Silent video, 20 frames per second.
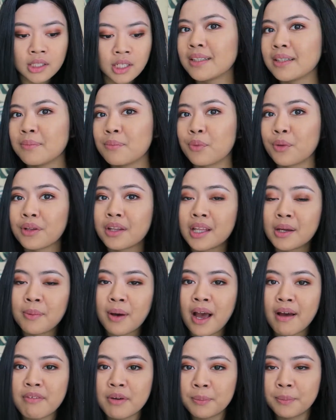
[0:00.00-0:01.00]
The important thing
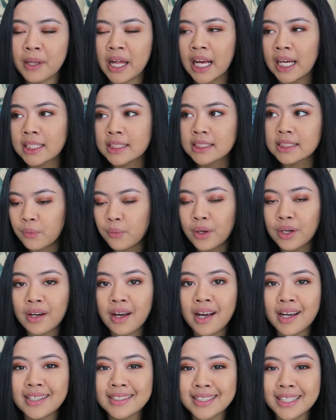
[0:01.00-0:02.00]
about having plants and
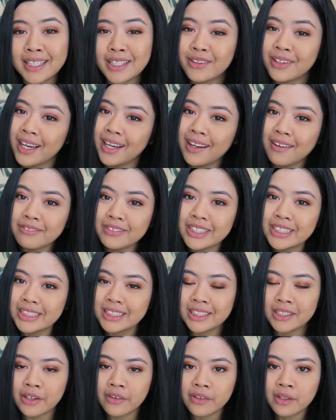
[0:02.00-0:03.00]
whatnot is like you kind of have to get
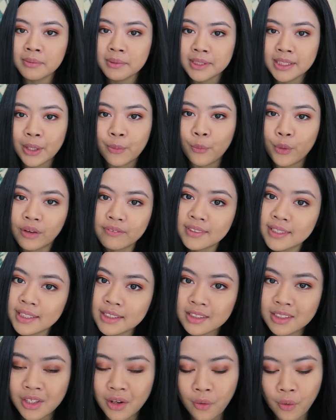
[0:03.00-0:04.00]
to know them the same way you have to
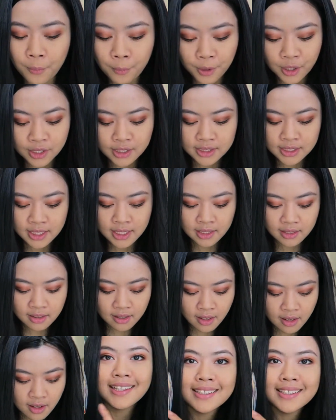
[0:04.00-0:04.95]
get to know a person.